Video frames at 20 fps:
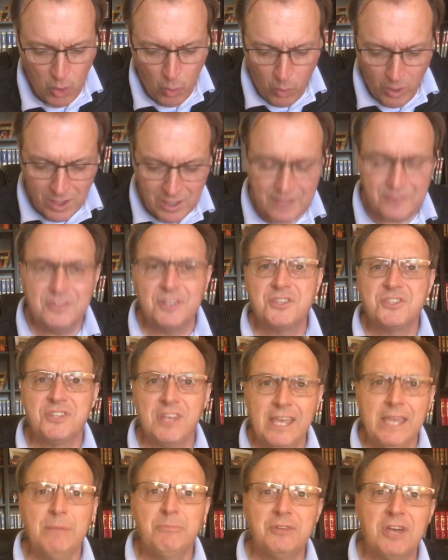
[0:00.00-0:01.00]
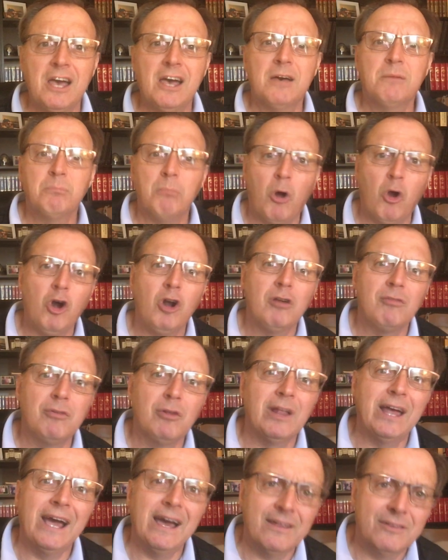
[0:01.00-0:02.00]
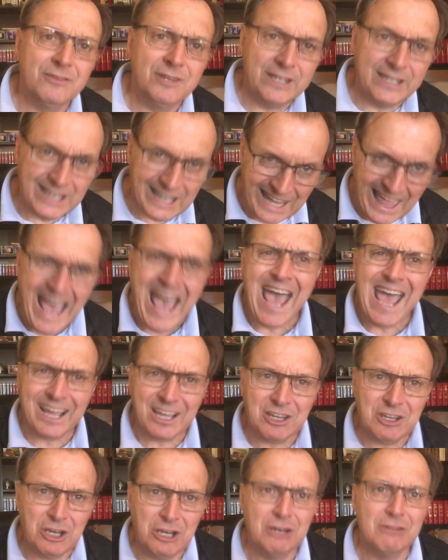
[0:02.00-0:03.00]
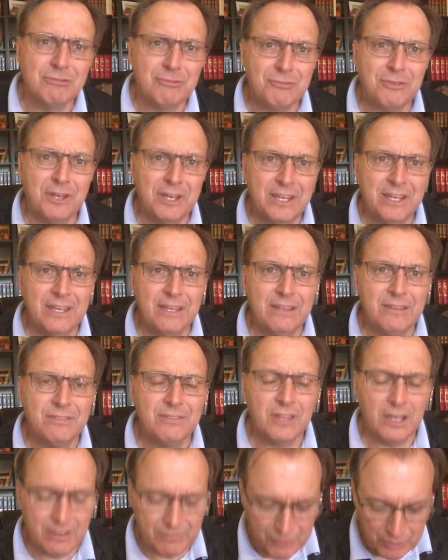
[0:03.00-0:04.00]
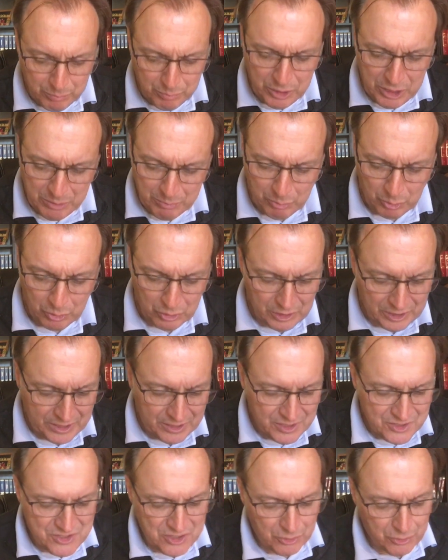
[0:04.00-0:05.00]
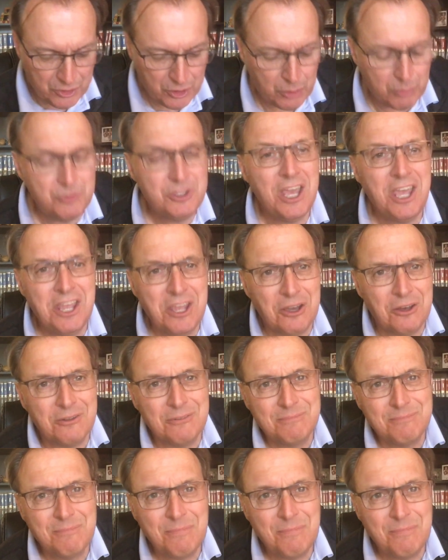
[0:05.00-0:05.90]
while at the same time marvel at the lack of faith of the people in his own hometown.